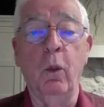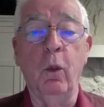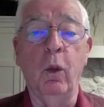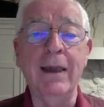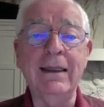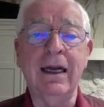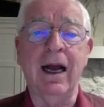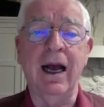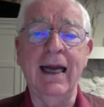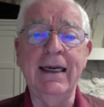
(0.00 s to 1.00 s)
What
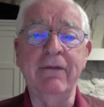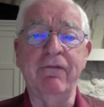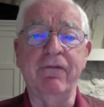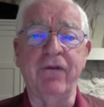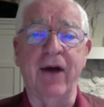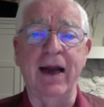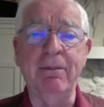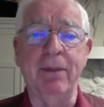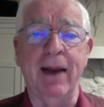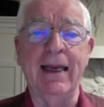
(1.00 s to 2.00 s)
kind of fight
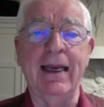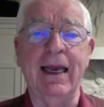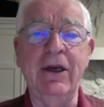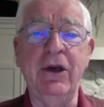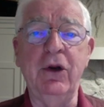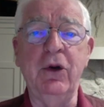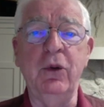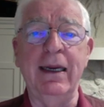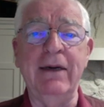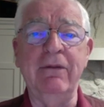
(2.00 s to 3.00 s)
back can you
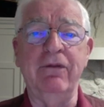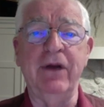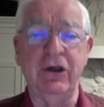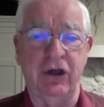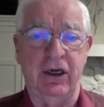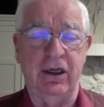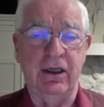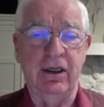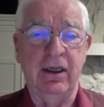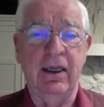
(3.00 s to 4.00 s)
envision
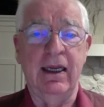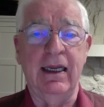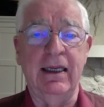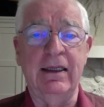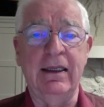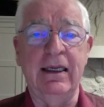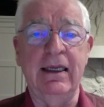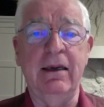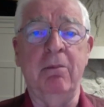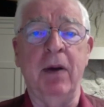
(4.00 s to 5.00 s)
in
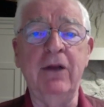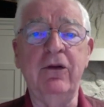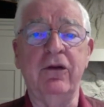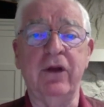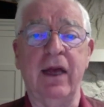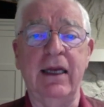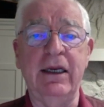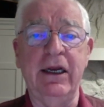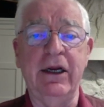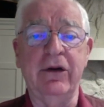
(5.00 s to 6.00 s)
the months and
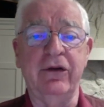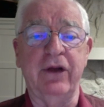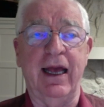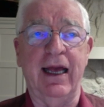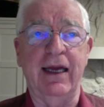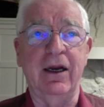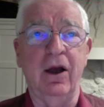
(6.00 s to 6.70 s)
years ahead?